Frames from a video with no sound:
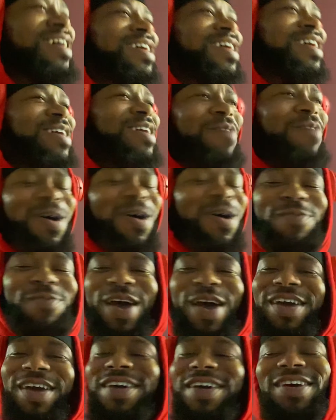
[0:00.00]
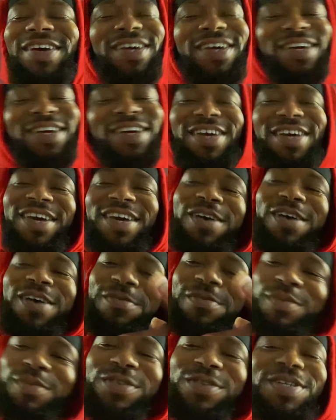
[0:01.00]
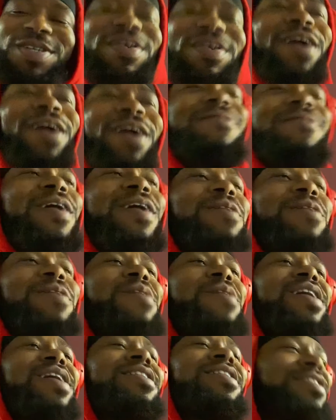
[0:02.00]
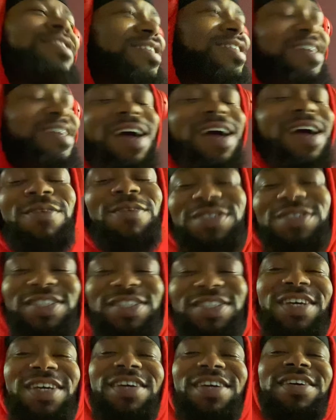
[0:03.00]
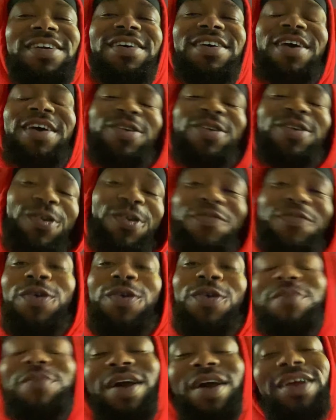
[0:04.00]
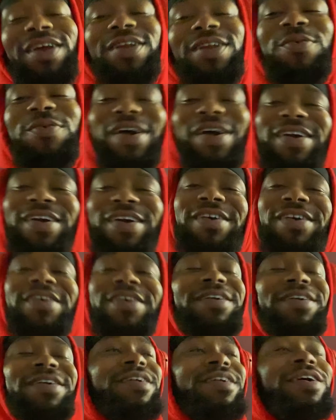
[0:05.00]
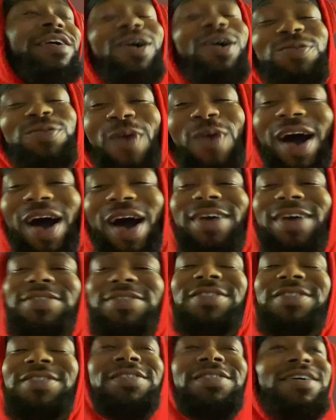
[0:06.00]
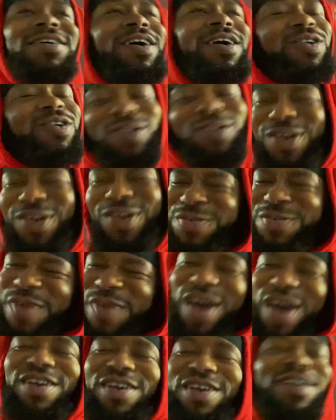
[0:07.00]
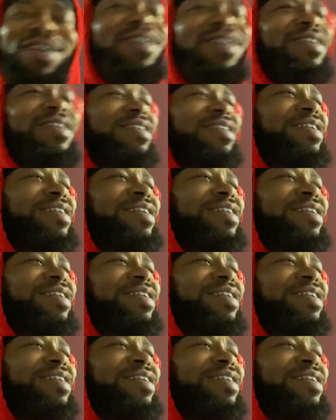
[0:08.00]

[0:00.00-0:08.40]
Come on, man. Remove some of that fat, man. I'm just saying, you'll feel better anyway, health-wise. You'll look better.